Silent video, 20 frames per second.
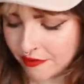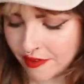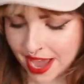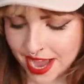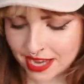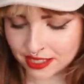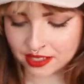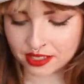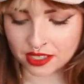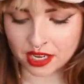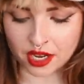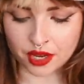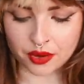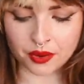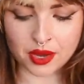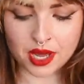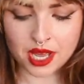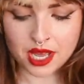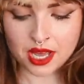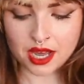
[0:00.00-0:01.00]
vests,
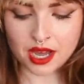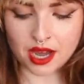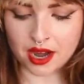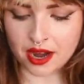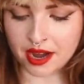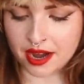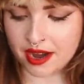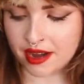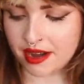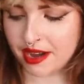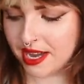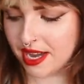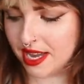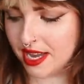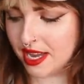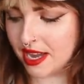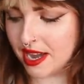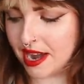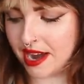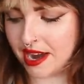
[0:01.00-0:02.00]
so
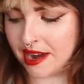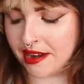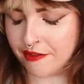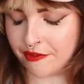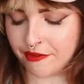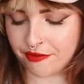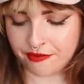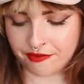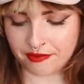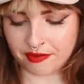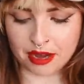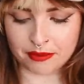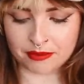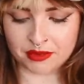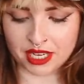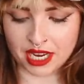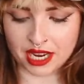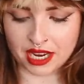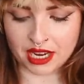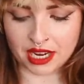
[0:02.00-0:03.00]
I have
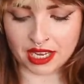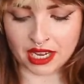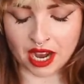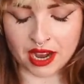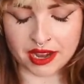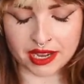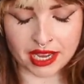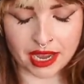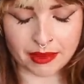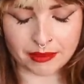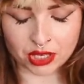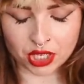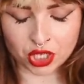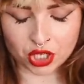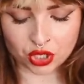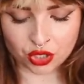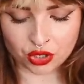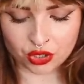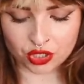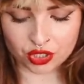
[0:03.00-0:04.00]
updated, like I am a
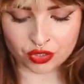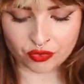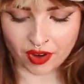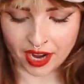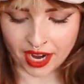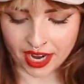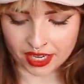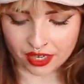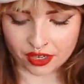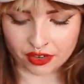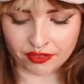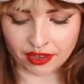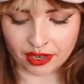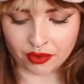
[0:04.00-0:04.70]
huge fan of